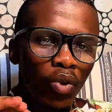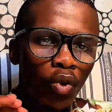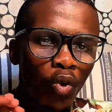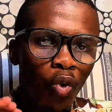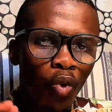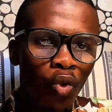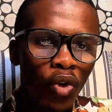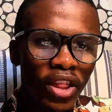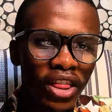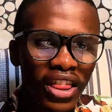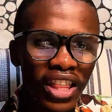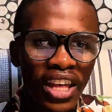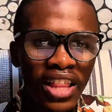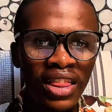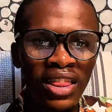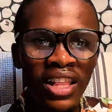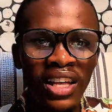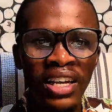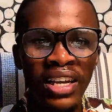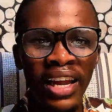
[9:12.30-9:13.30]

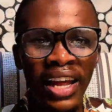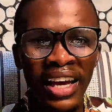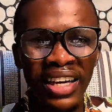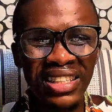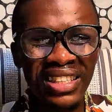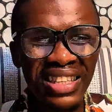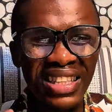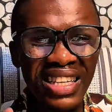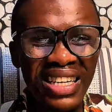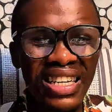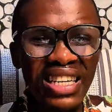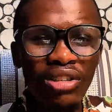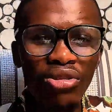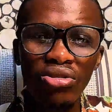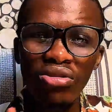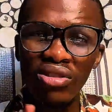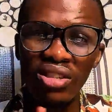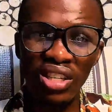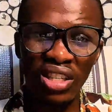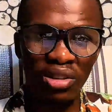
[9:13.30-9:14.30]
within the next 3 to
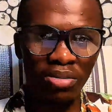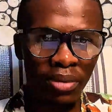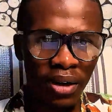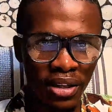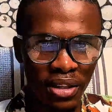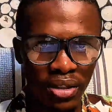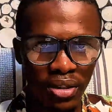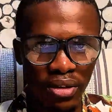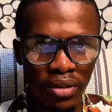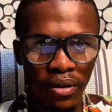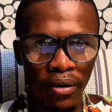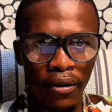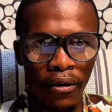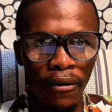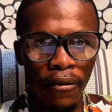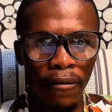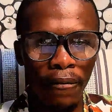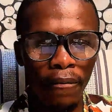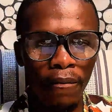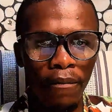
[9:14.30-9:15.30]
6 months,
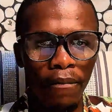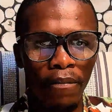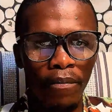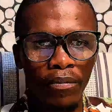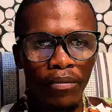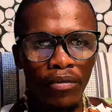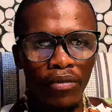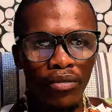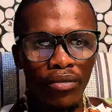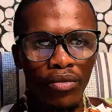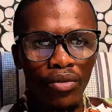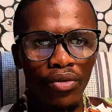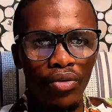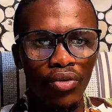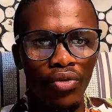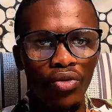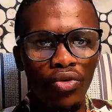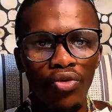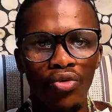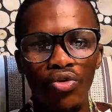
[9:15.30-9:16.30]

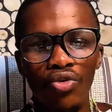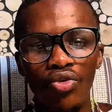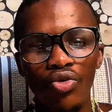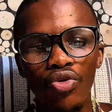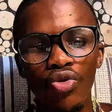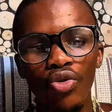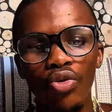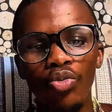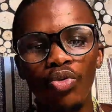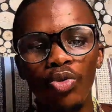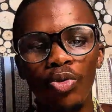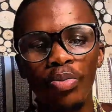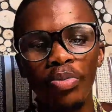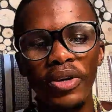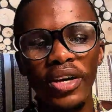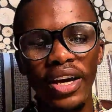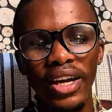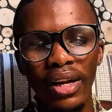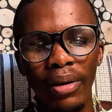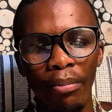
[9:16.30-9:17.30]
you will
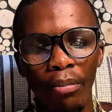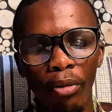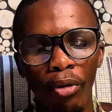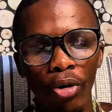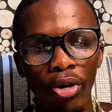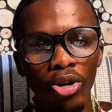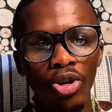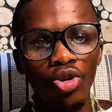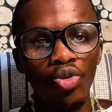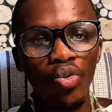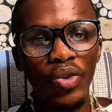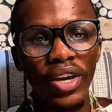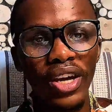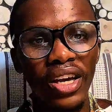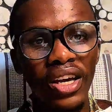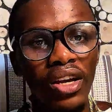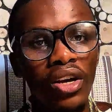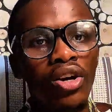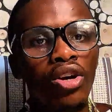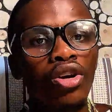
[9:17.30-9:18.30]
be at a point
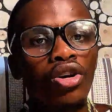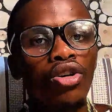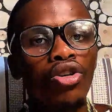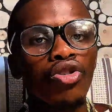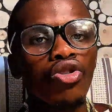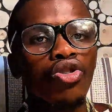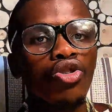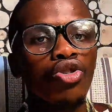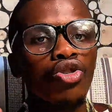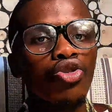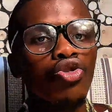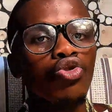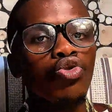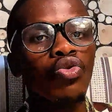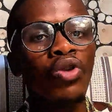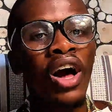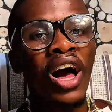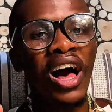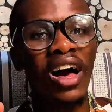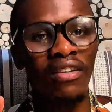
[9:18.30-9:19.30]
where
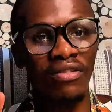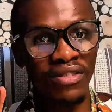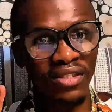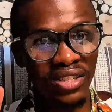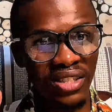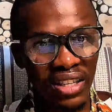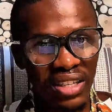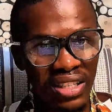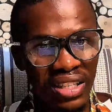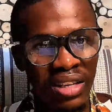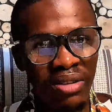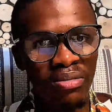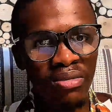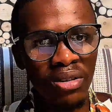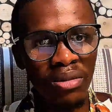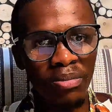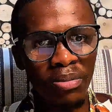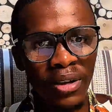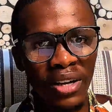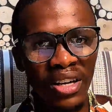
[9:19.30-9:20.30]
you have systems
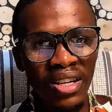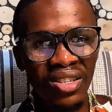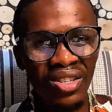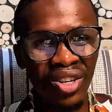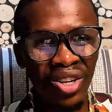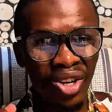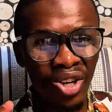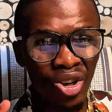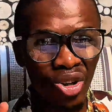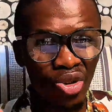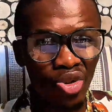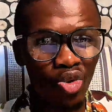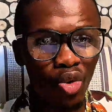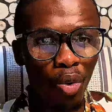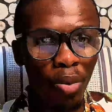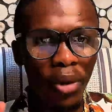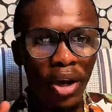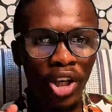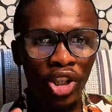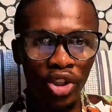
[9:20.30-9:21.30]
in place to
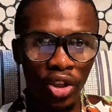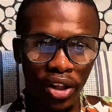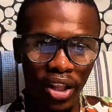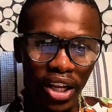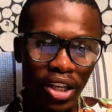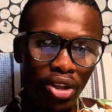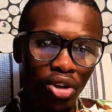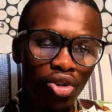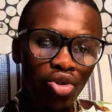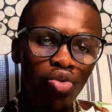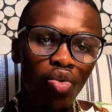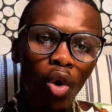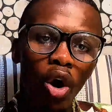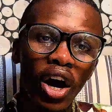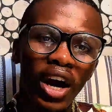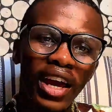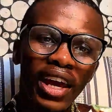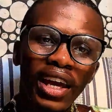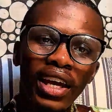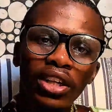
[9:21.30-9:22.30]
make sure that you
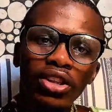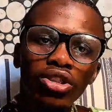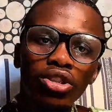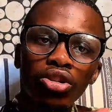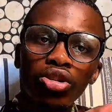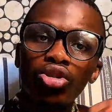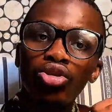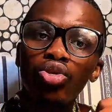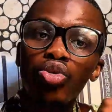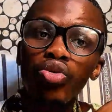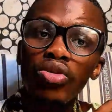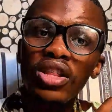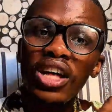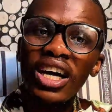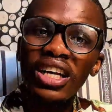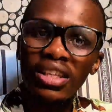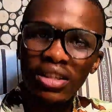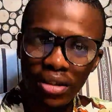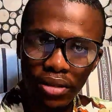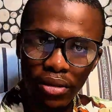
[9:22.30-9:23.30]
are getting to
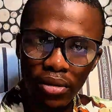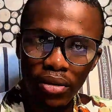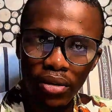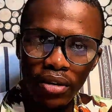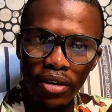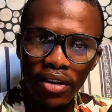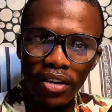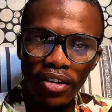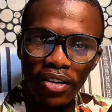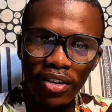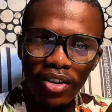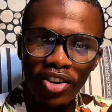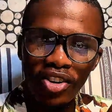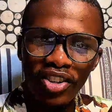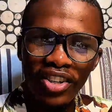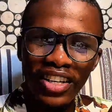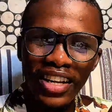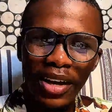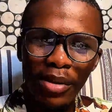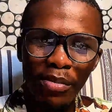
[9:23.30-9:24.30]
that
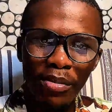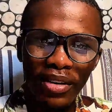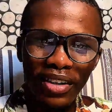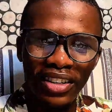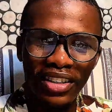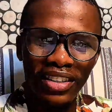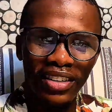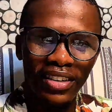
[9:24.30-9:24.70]
good number.